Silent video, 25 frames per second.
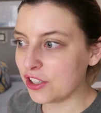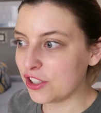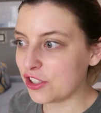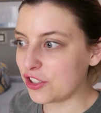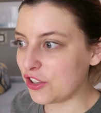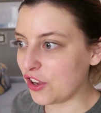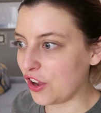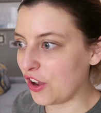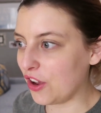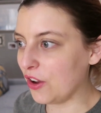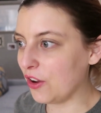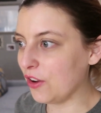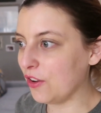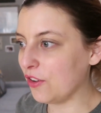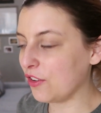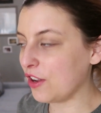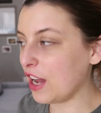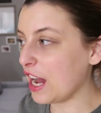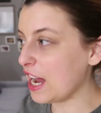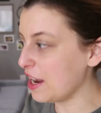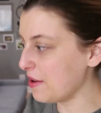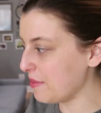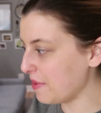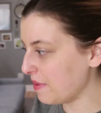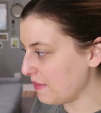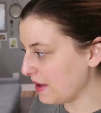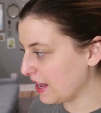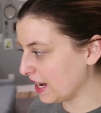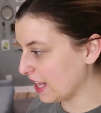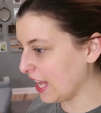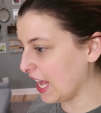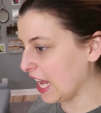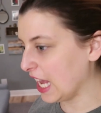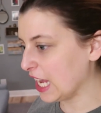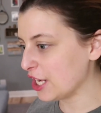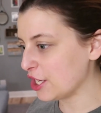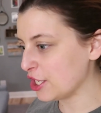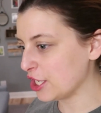so got all my
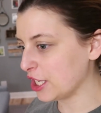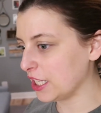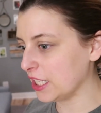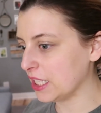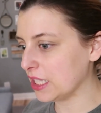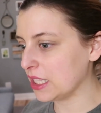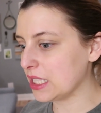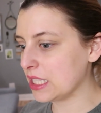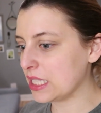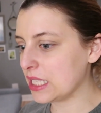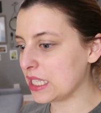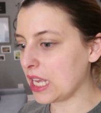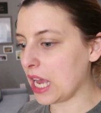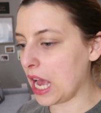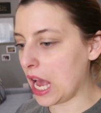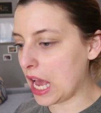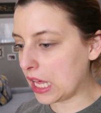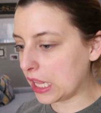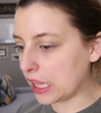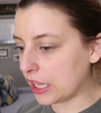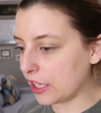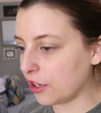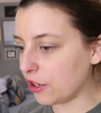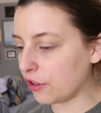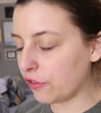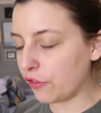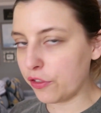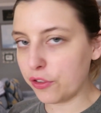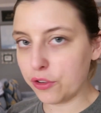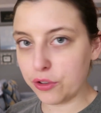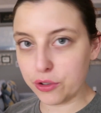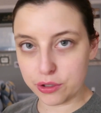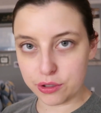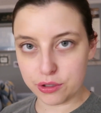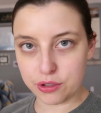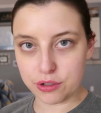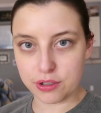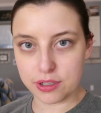medications, got cleared for
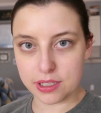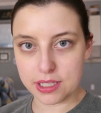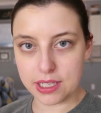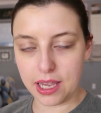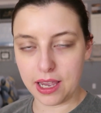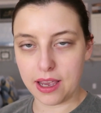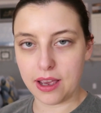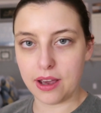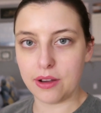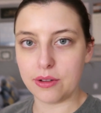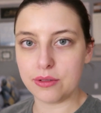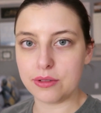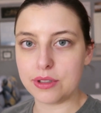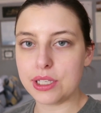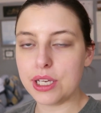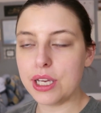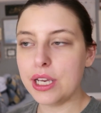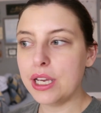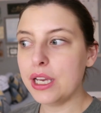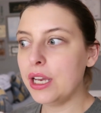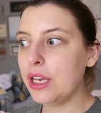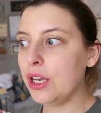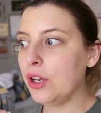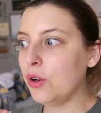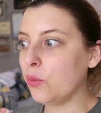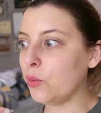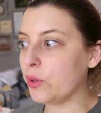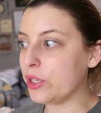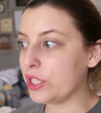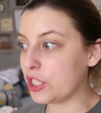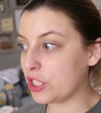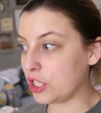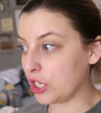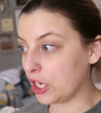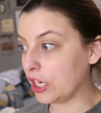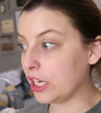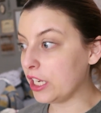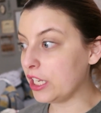ultrasound. We
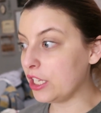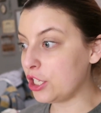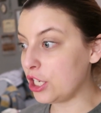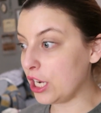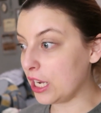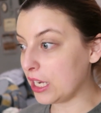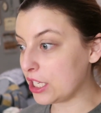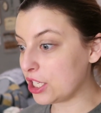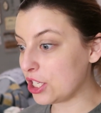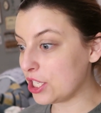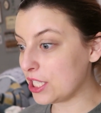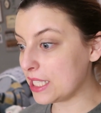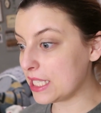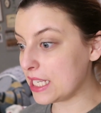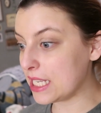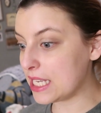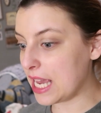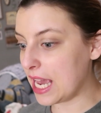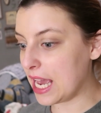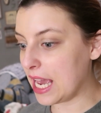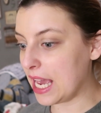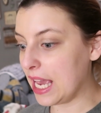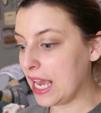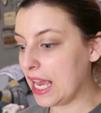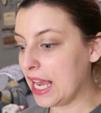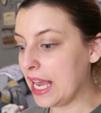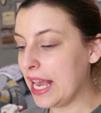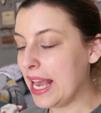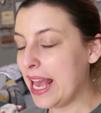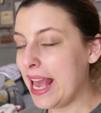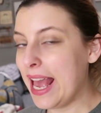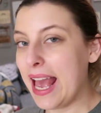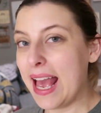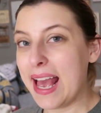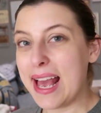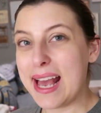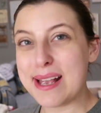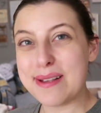start injections today.
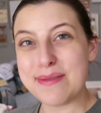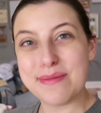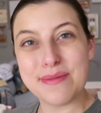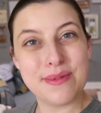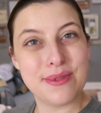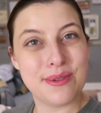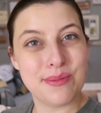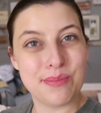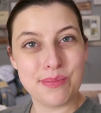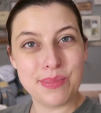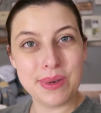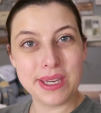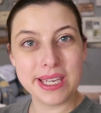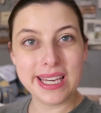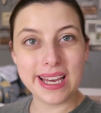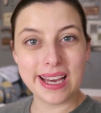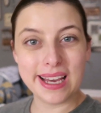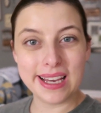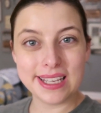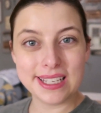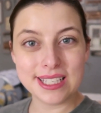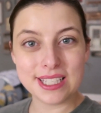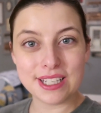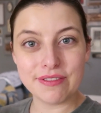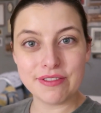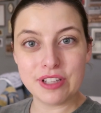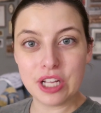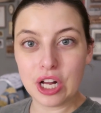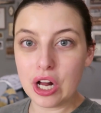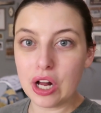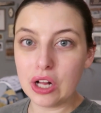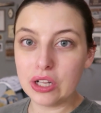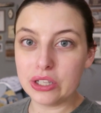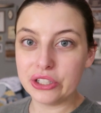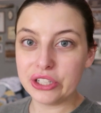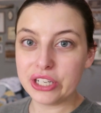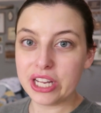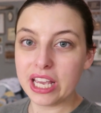And because of the
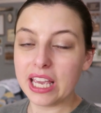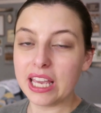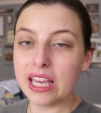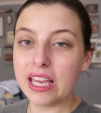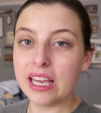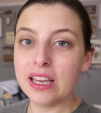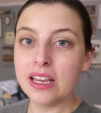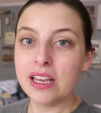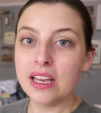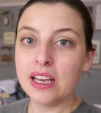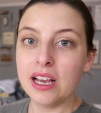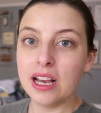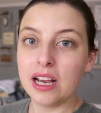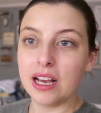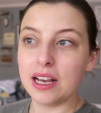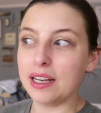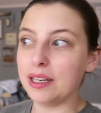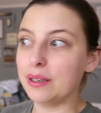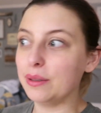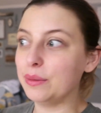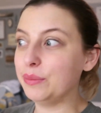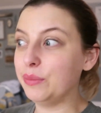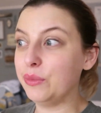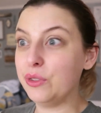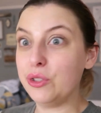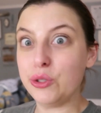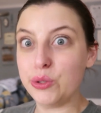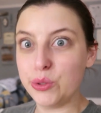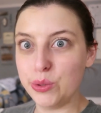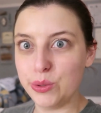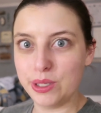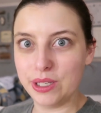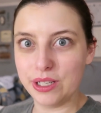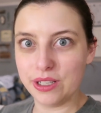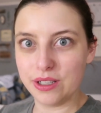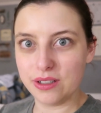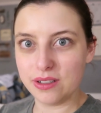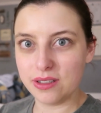holiday, New
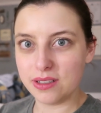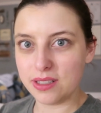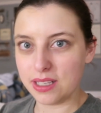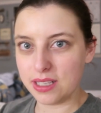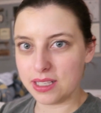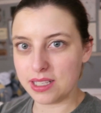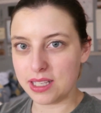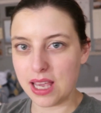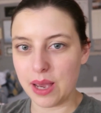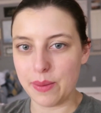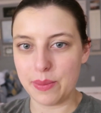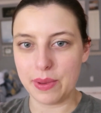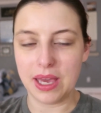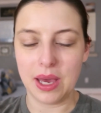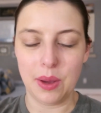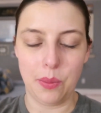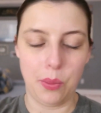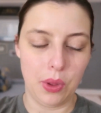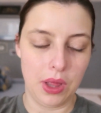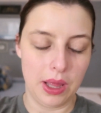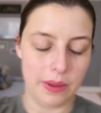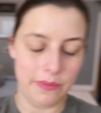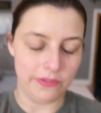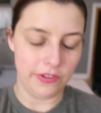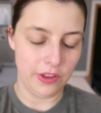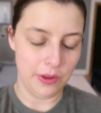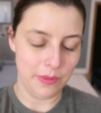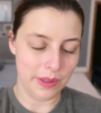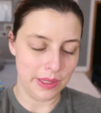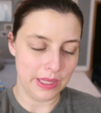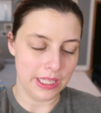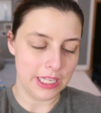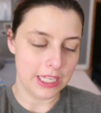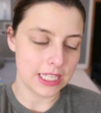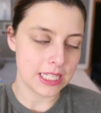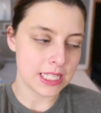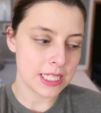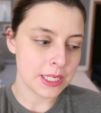Year's is coming up while I'm
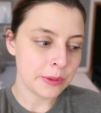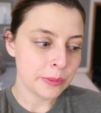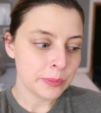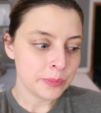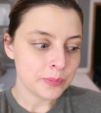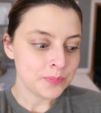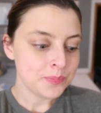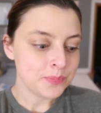filming this.